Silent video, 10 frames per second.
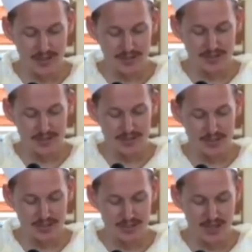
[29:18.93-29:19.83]
That
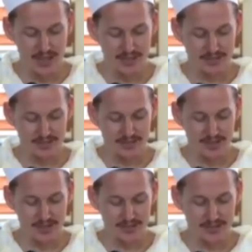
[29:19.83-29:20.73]
just as
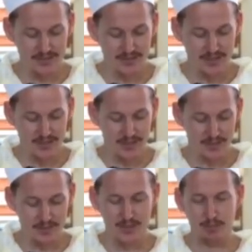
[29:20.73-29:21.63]
that
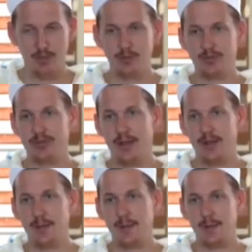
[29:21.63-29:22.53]
someone would say,